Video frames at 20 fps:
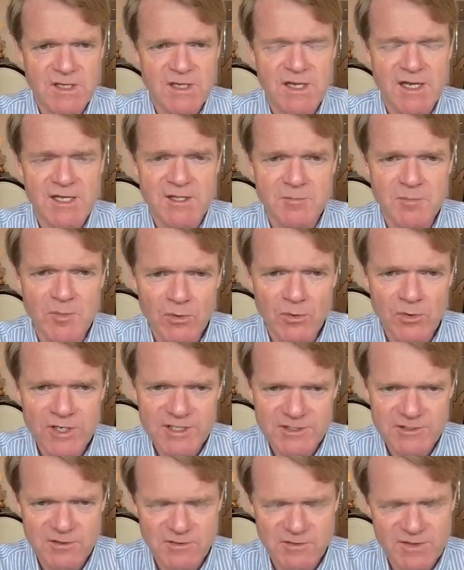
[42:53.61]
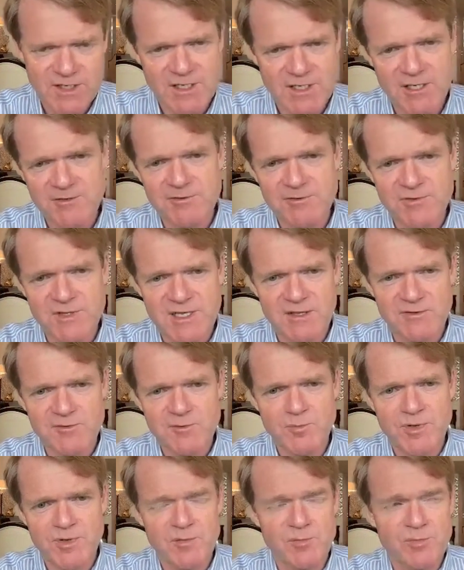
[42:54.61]
and the mortgage on that
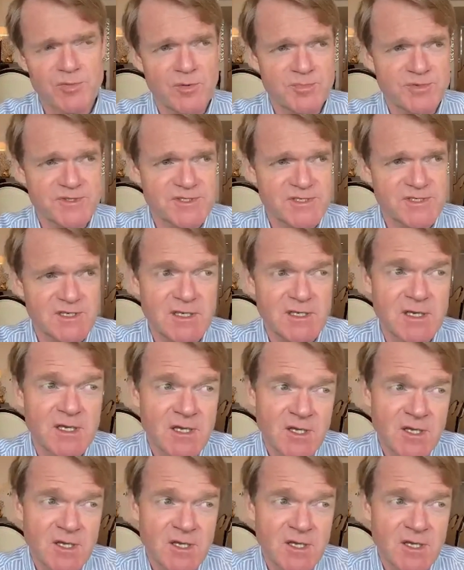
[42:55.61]
£100,000 property